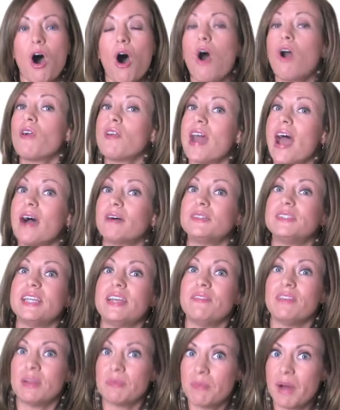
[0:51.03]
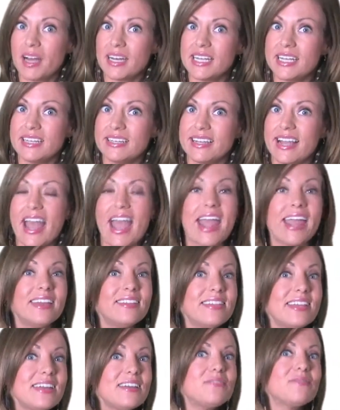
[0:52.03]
are now saving money and the